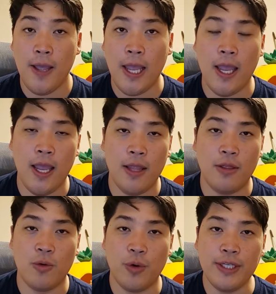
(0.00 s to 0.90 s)
And,
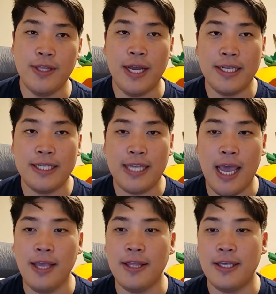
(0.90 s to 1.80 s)
and the reason that he's
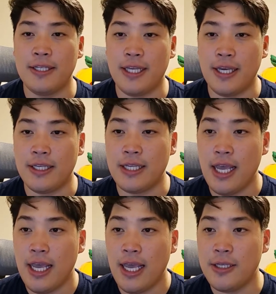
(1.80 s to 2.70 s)
saying these things
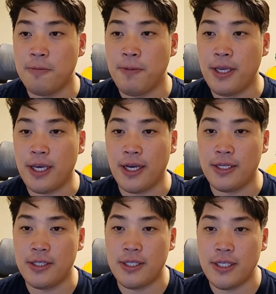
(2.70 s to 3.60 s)
is
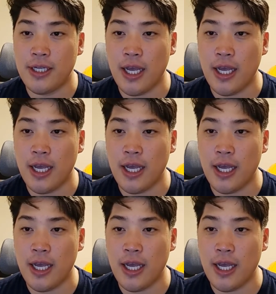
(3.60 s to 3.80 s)
because